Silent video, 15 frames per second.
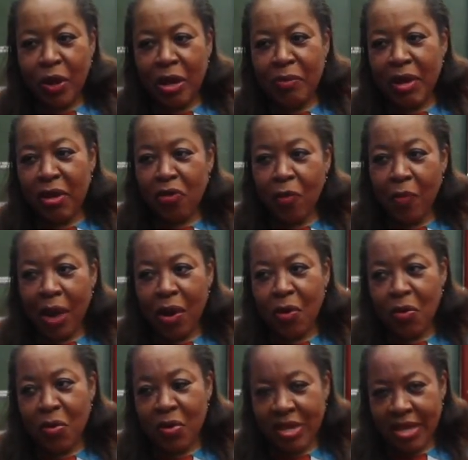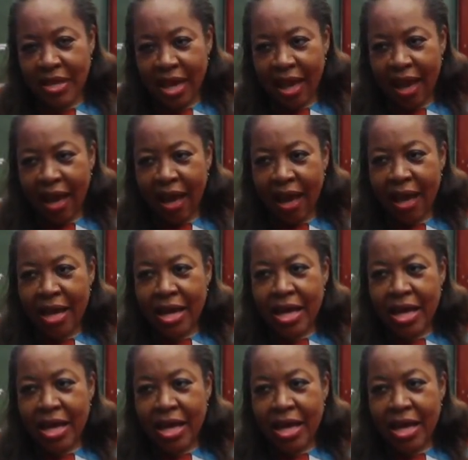we be a no man ko yeah.